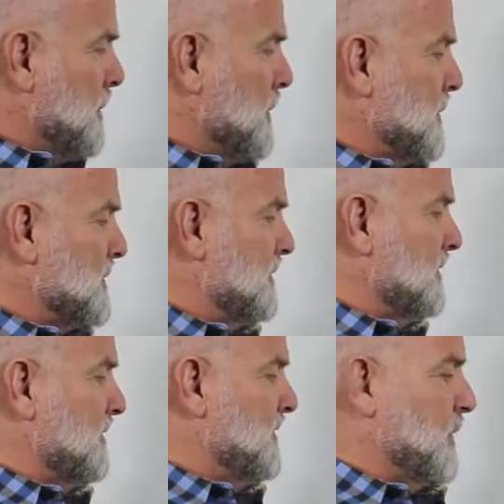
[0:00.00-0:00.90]

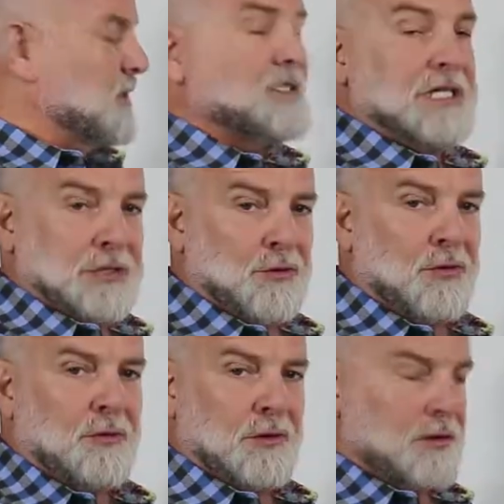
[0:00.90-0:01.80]
person functioning
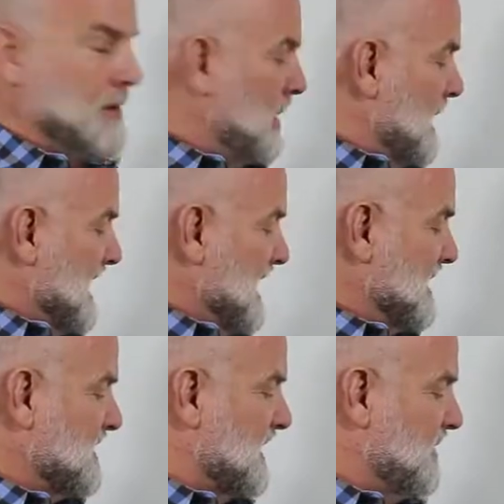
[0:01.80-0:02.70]
normally in a
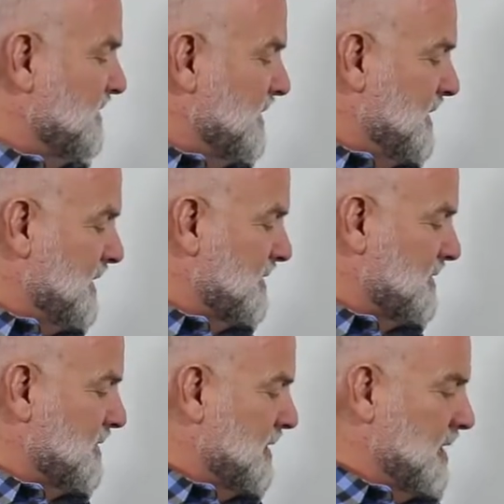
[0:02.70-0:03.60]
state of
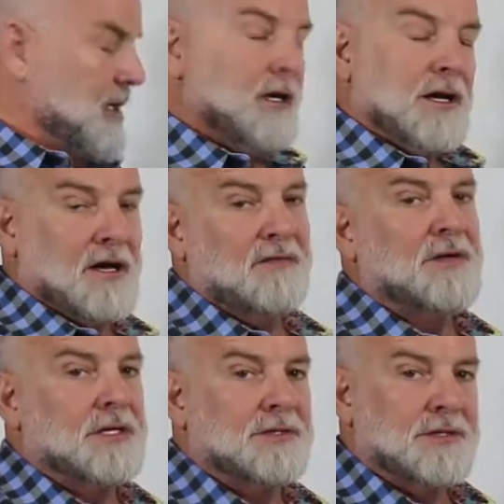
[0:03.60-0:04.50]
ease have
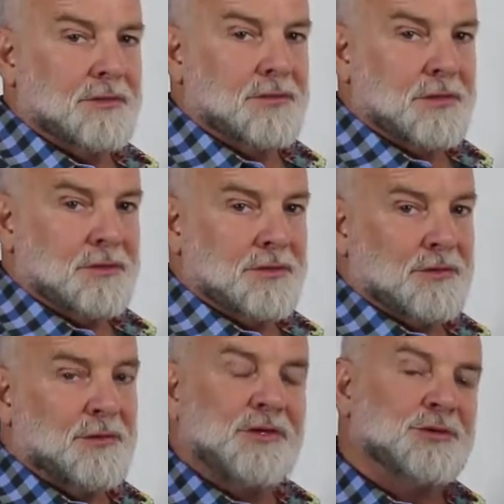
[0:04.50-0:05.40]
any symptoms?
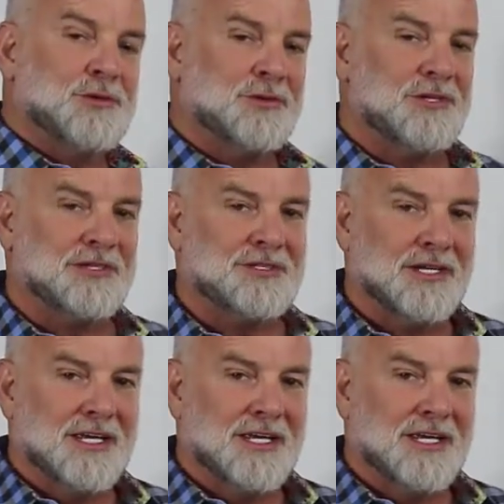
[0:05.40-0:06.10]
Well, the truth is